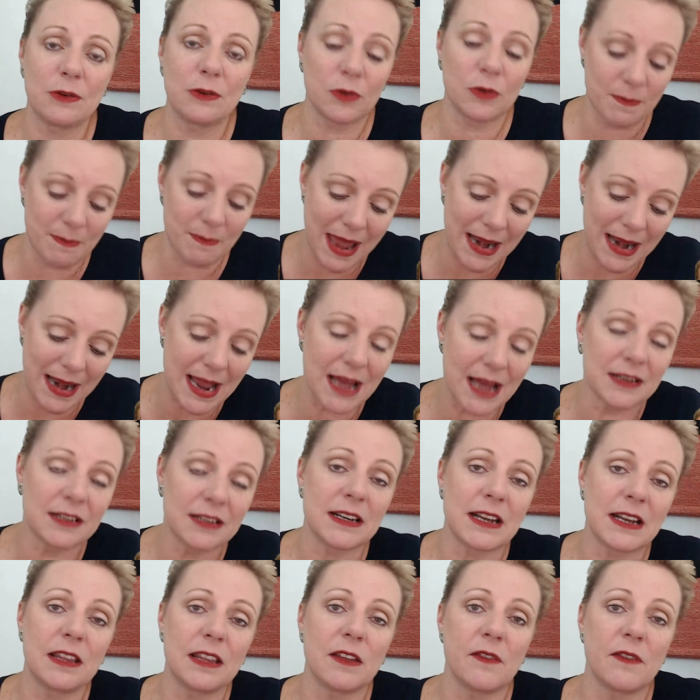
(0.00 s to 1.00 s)
or the banner
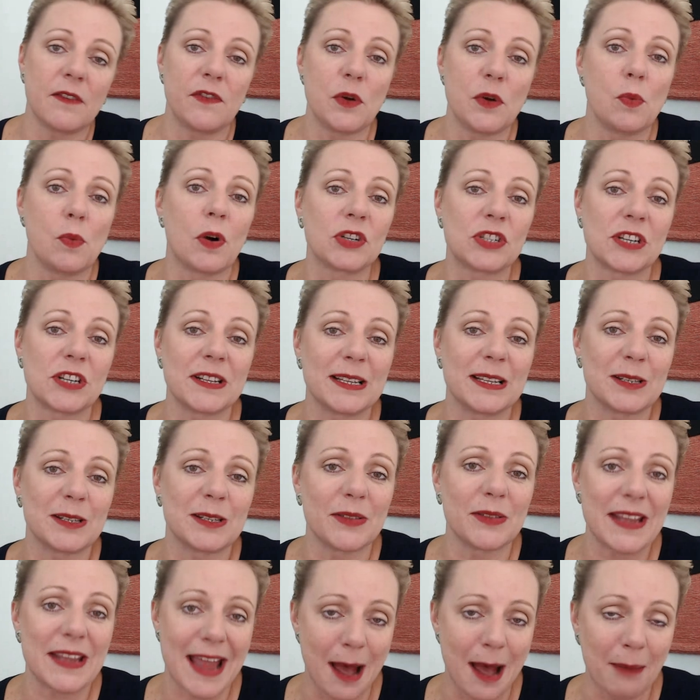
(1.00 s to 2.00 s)
underneath if you're watching this on
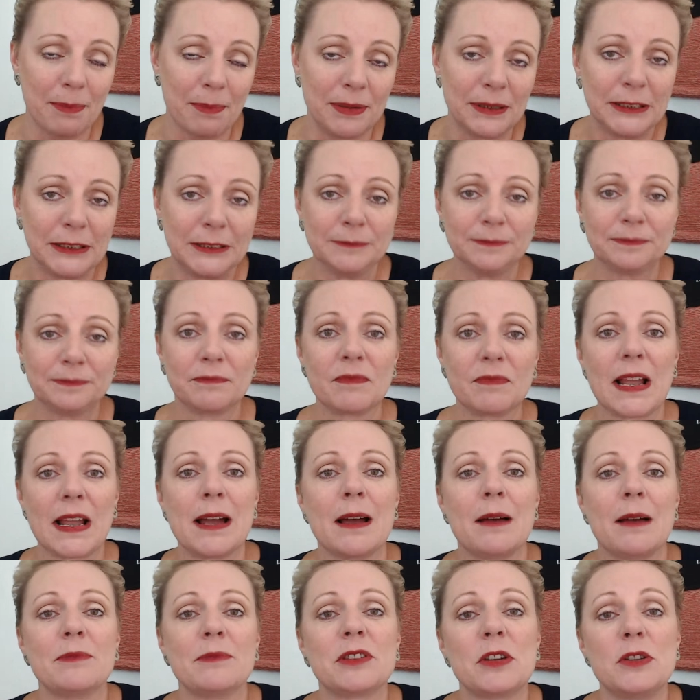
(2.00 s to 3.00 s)
the app.
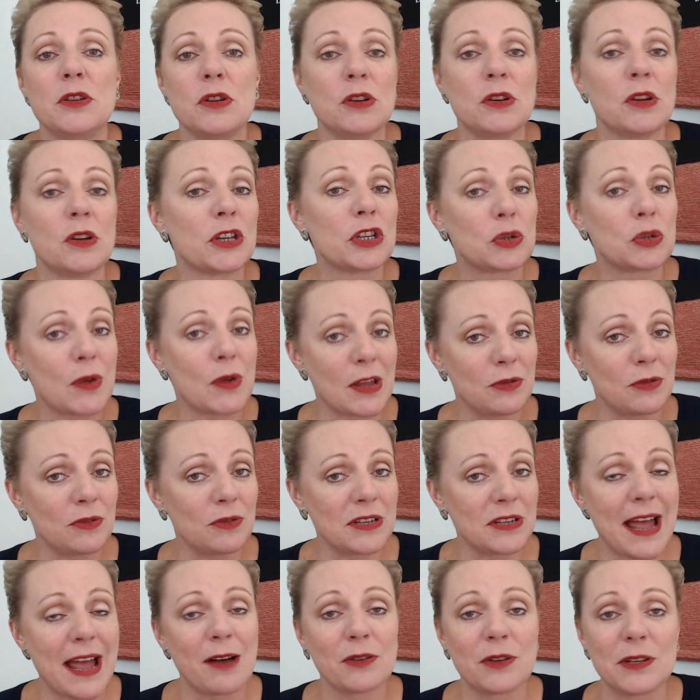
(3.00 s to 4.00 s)
So you can go straight through
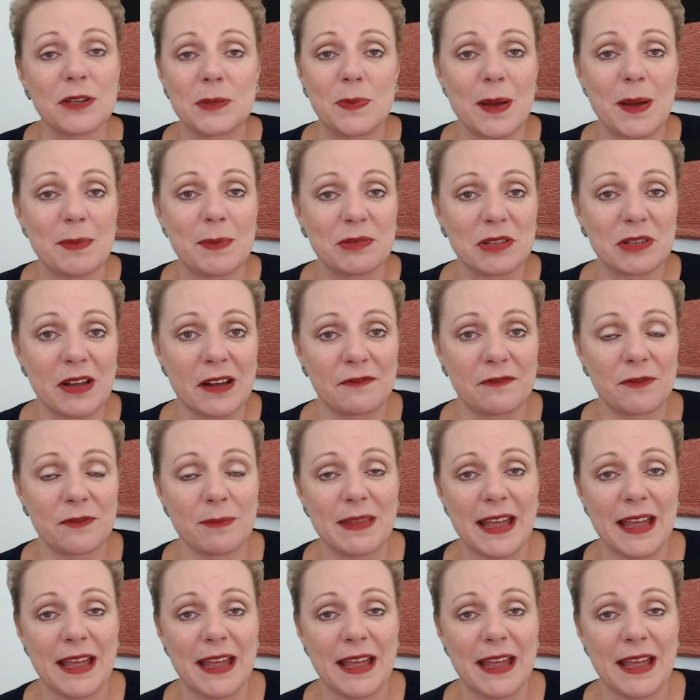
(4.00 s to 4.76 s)
to Alka's website from